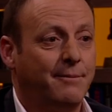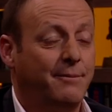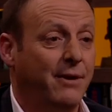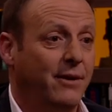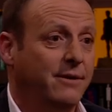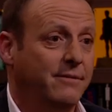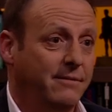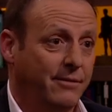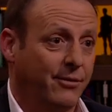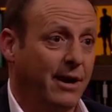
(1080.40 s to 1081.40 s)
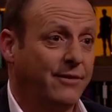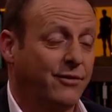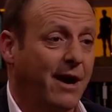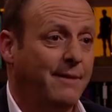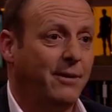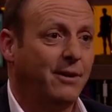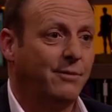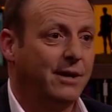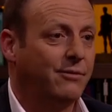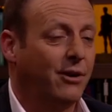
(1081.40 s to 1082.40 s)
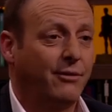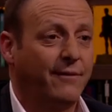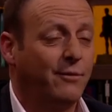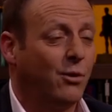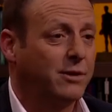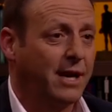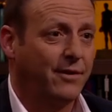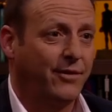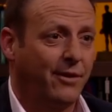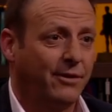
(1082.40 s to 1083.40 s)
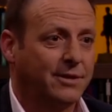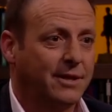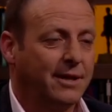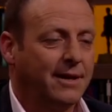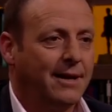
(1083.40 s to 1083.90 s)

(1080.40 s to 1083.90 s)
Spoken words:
the period throughout the trade period where Ryan Griffin walked out on the Dogs.